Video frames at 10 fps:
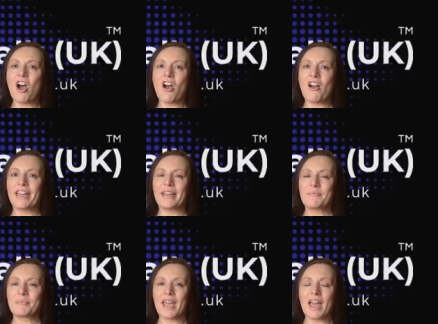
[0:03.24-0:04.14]

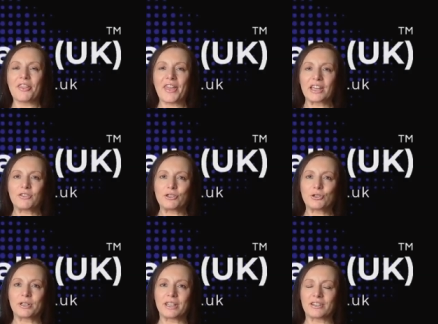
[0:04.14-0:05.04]
Hi, and thank you for
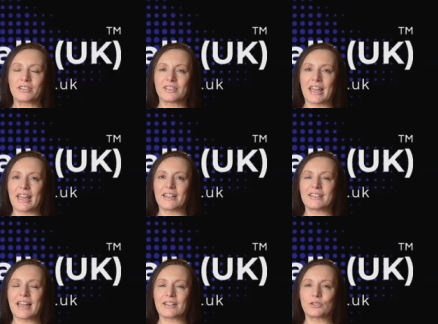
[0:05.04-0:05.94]
joining us today
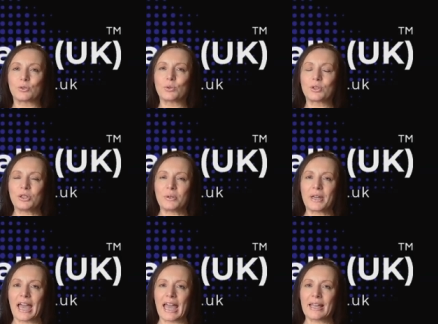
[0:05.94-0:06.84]
at Tax Talk
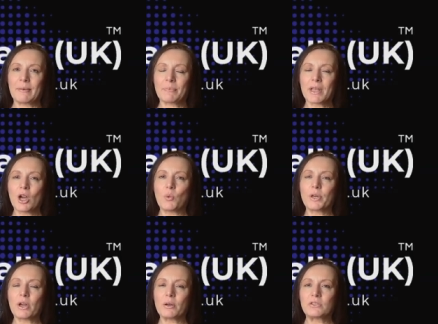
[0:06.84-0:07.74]
UK.
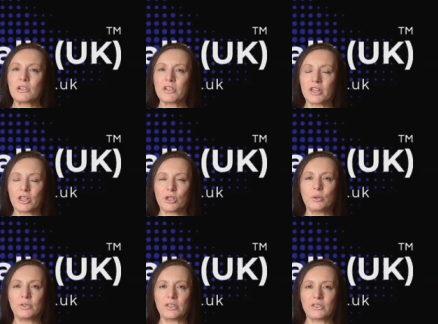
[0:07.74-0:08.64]
We're going to look at
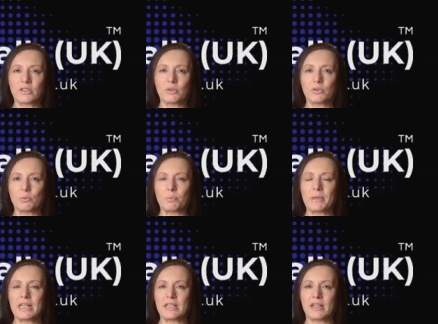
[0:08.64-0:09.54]
using social
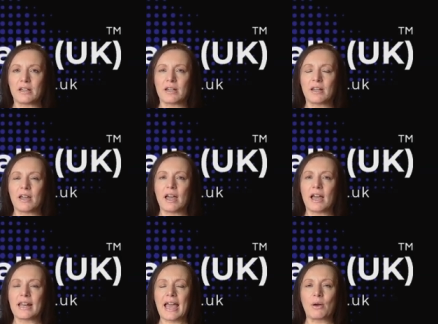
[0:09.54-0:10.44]
media
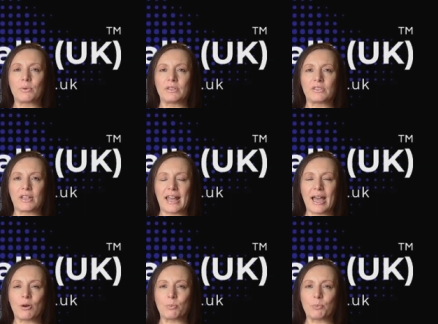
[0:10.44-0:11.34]
and how this can
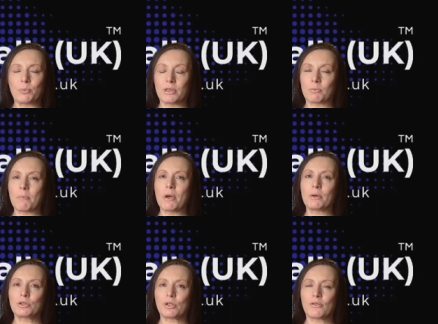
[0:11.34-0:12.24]
help with the
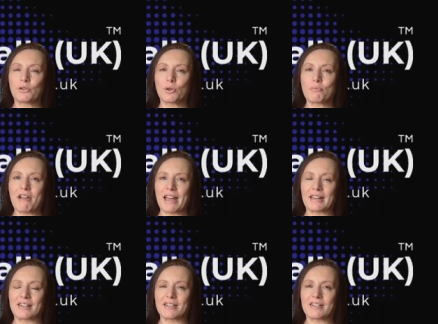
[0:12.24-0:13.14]
promotion of your
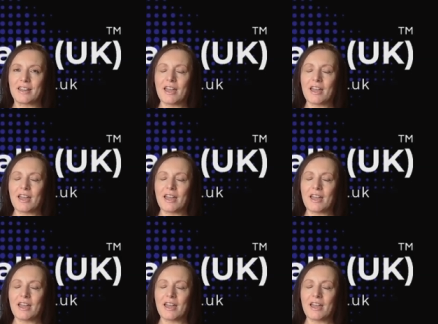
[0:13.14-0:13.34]
brand.